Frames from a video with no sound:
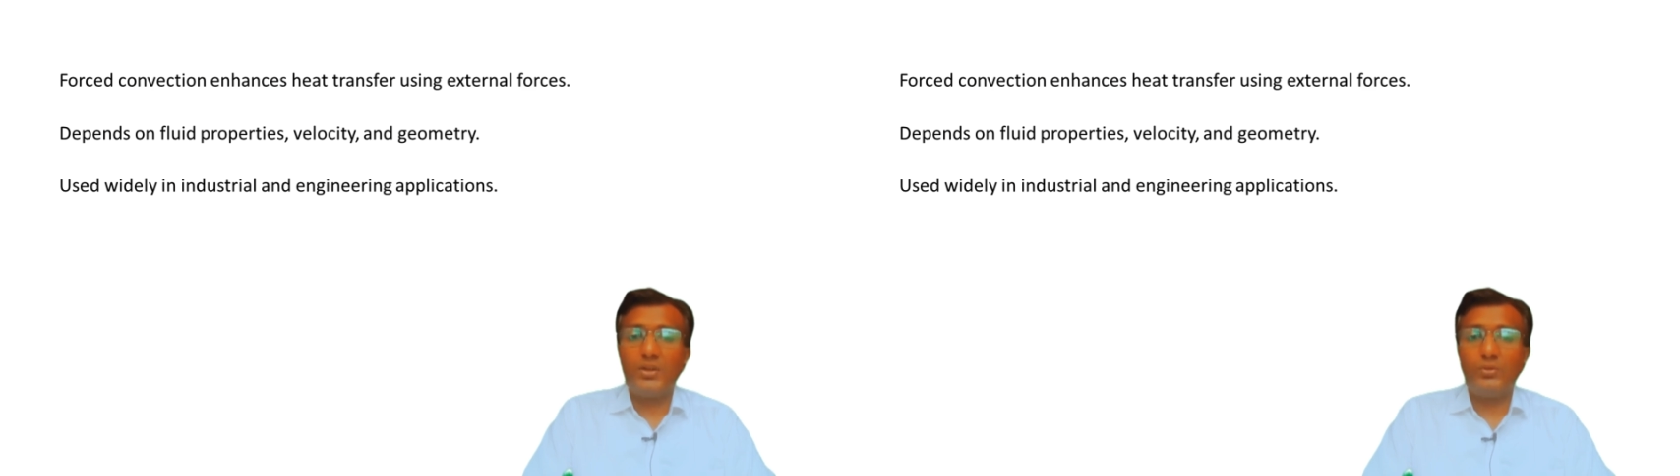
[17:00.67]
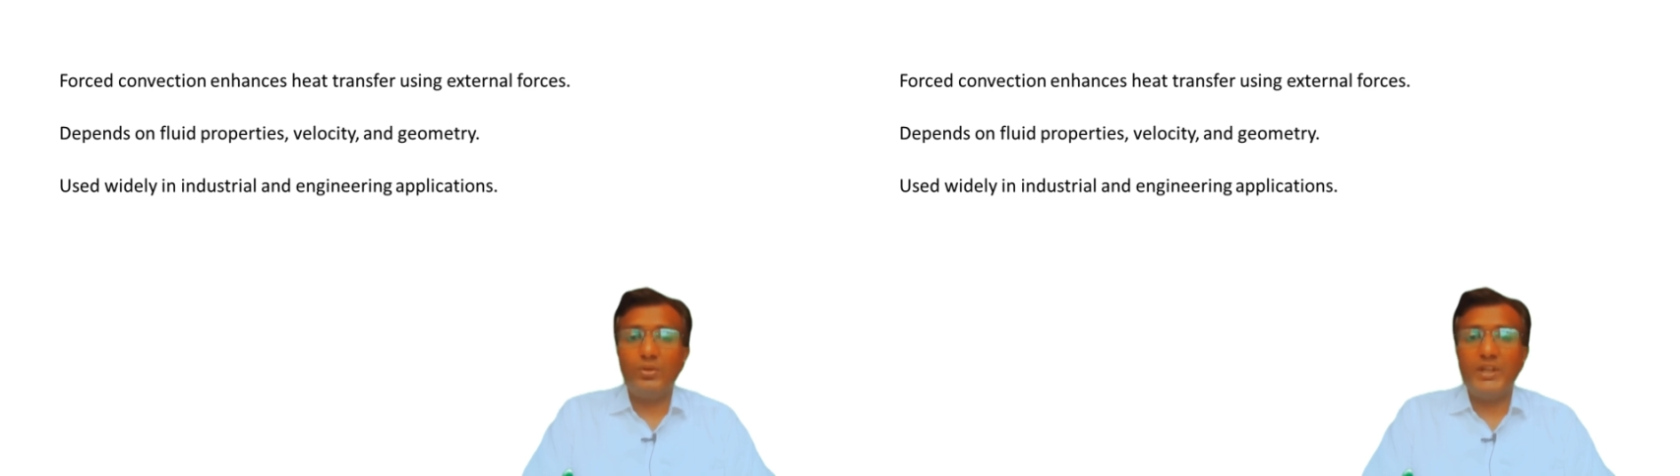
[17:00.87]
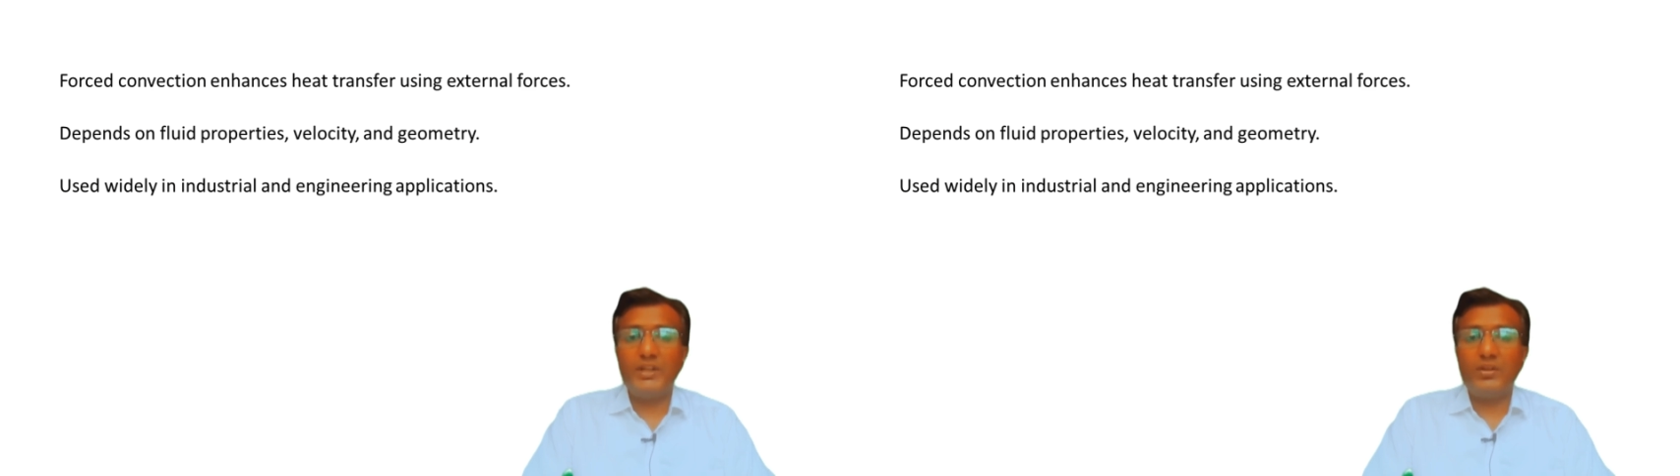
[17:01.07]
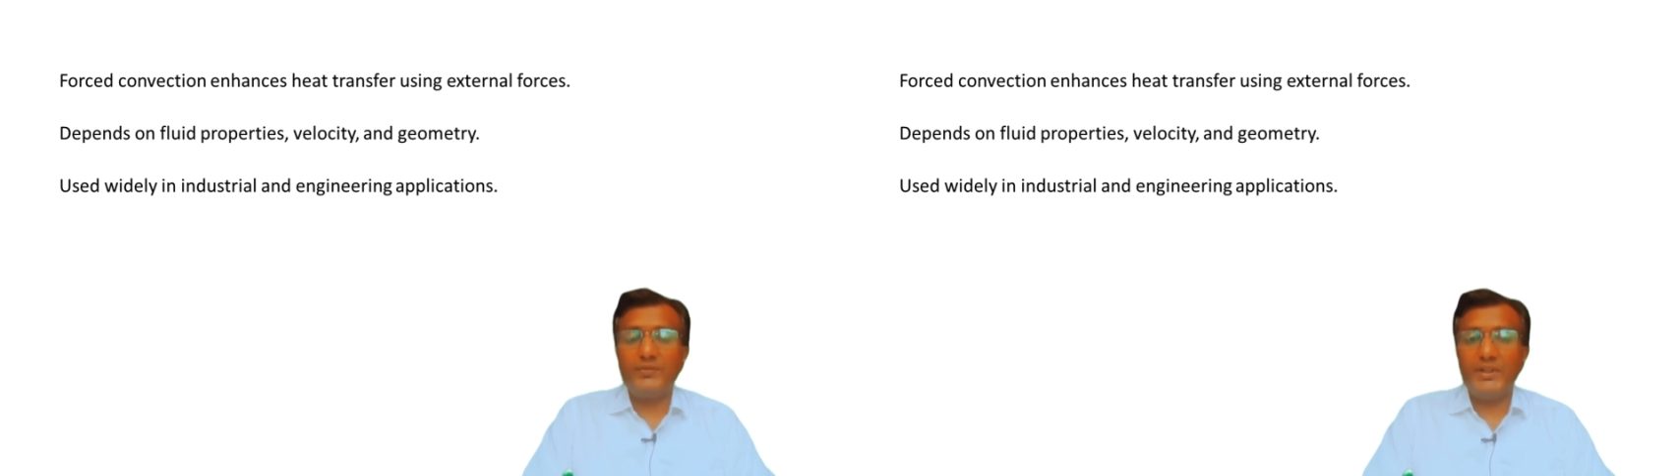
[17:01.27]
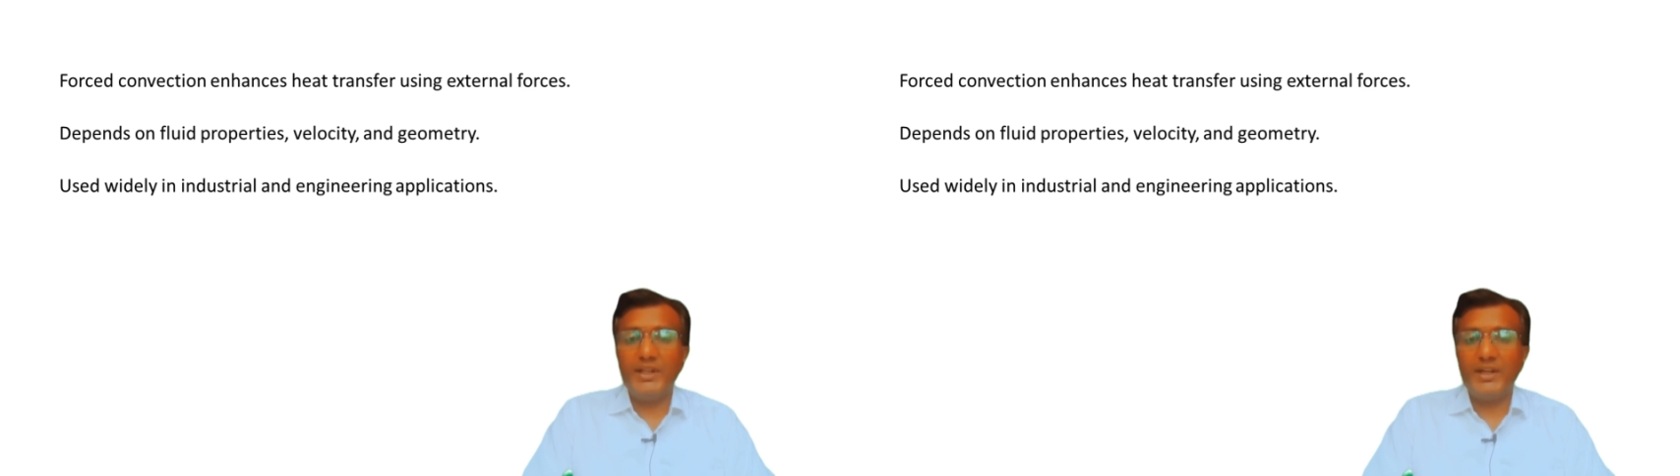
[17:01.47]
Cooling
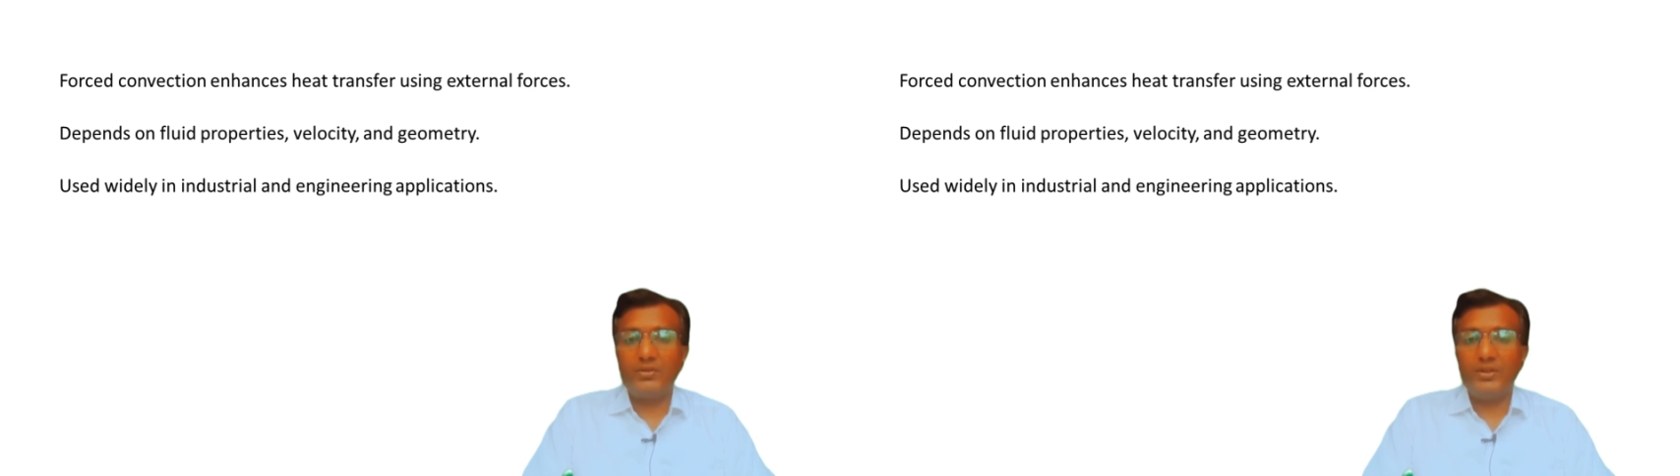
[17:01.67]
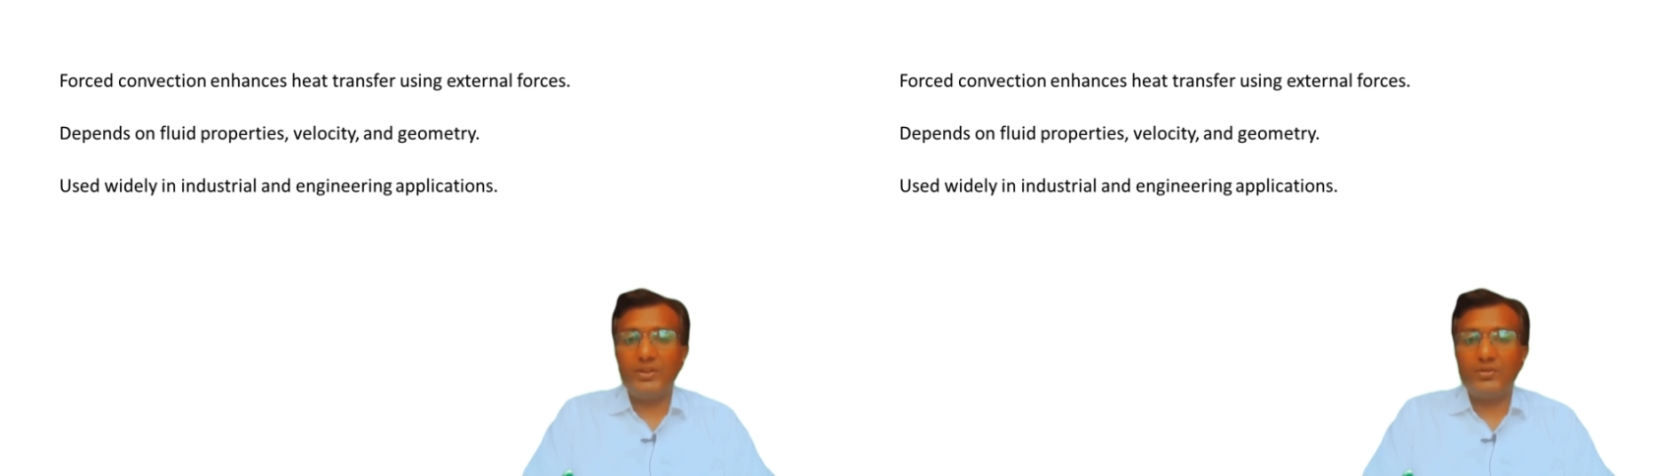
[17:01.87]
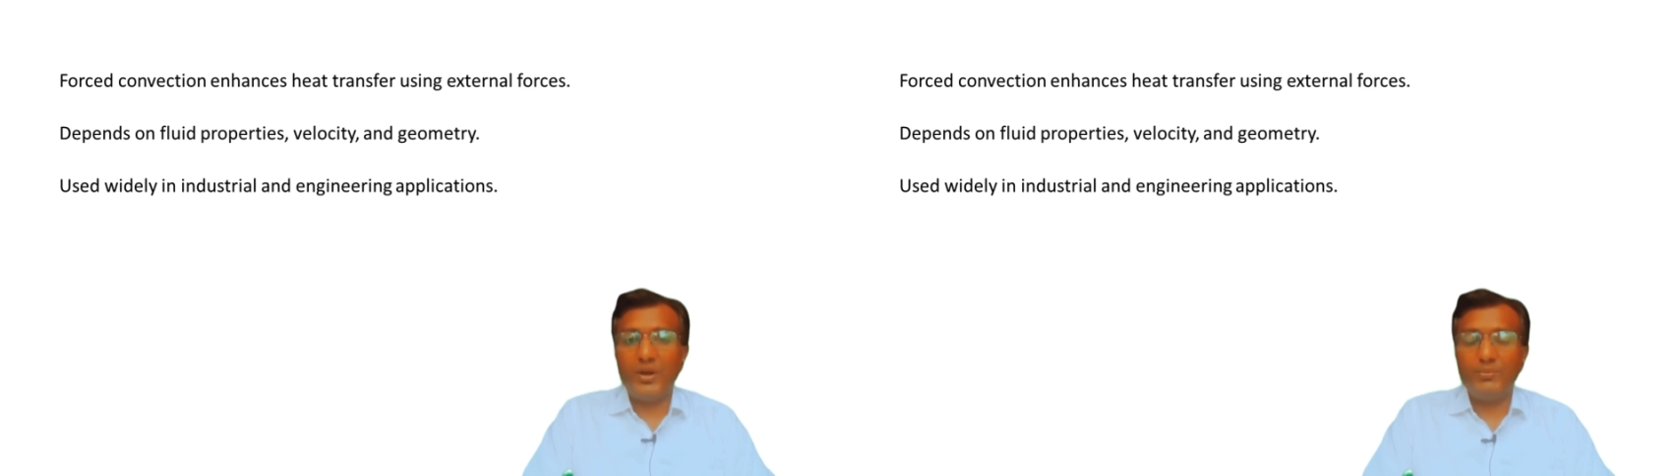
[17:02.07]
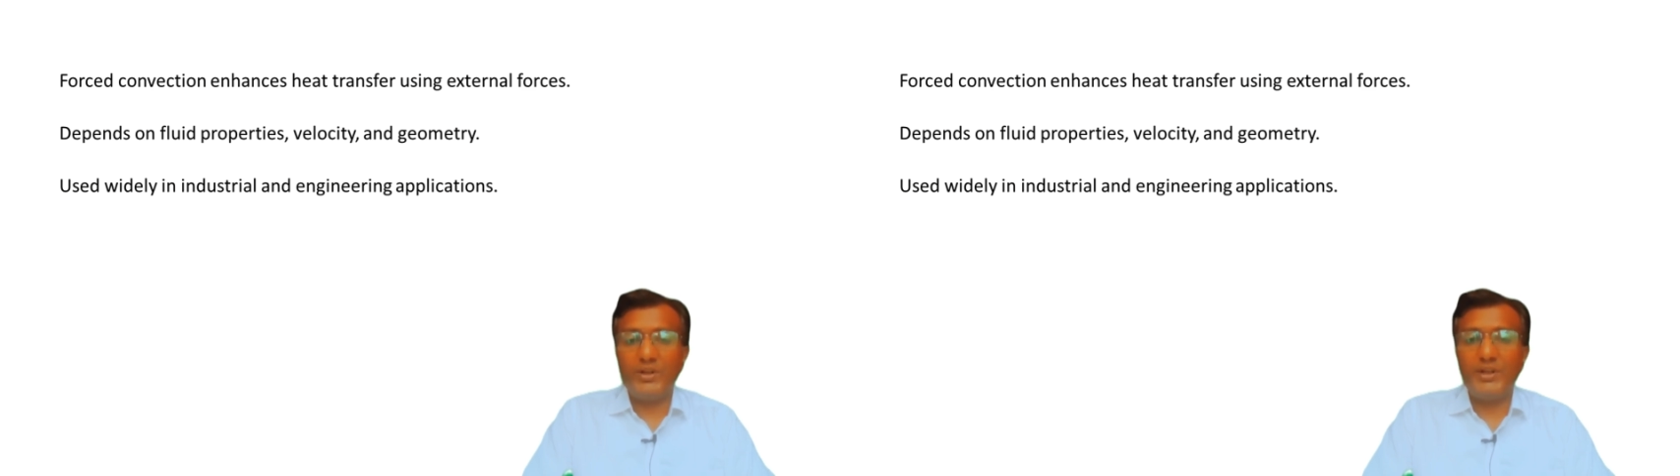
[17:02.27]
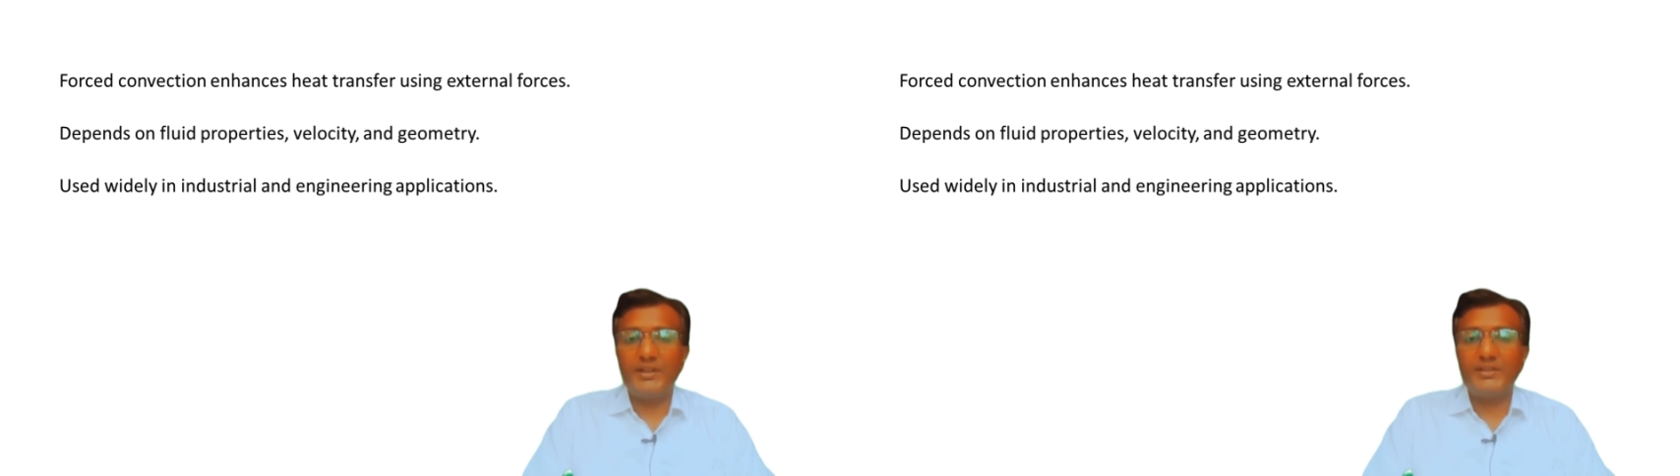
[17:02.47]
of electronic
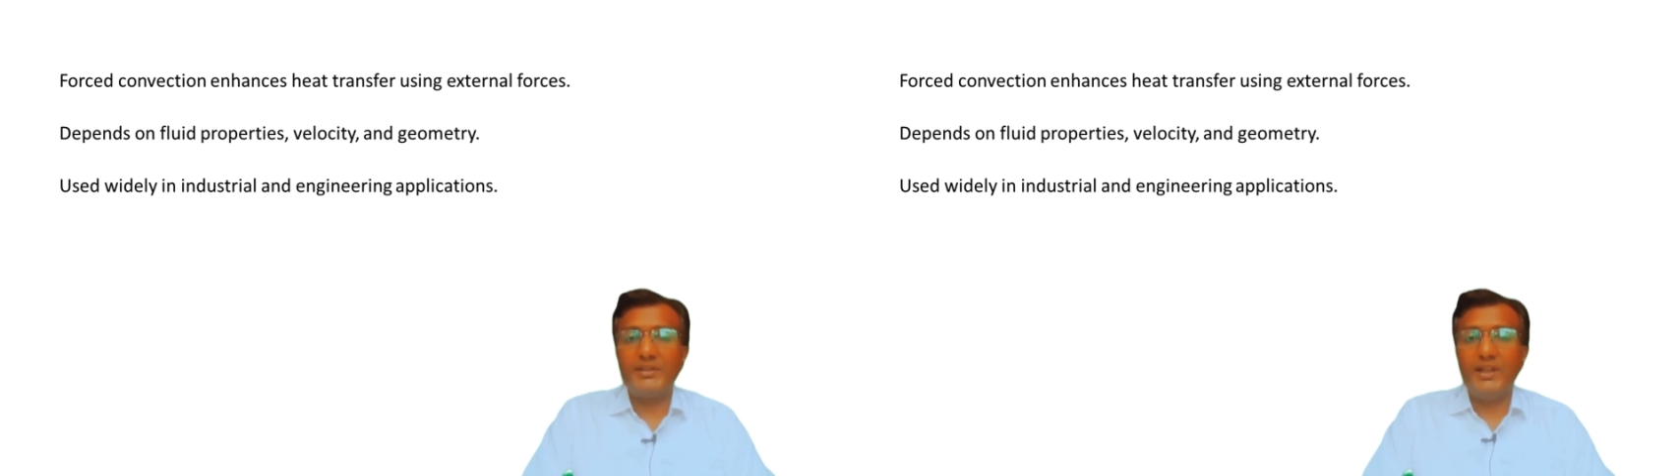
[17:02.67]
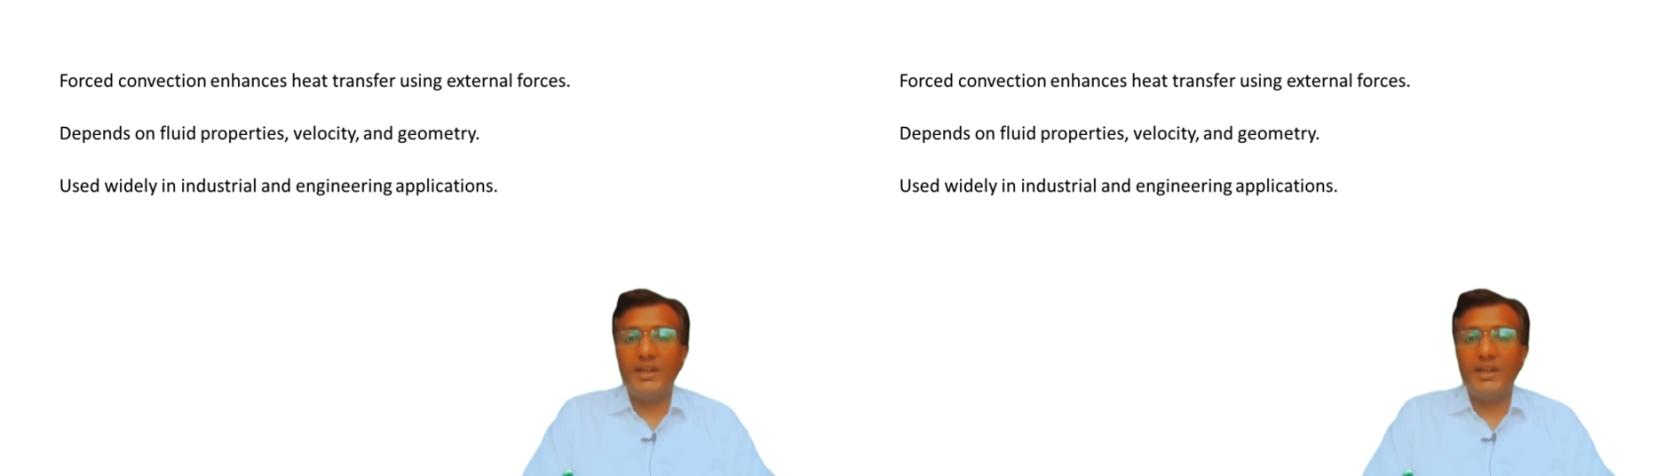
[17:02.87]
components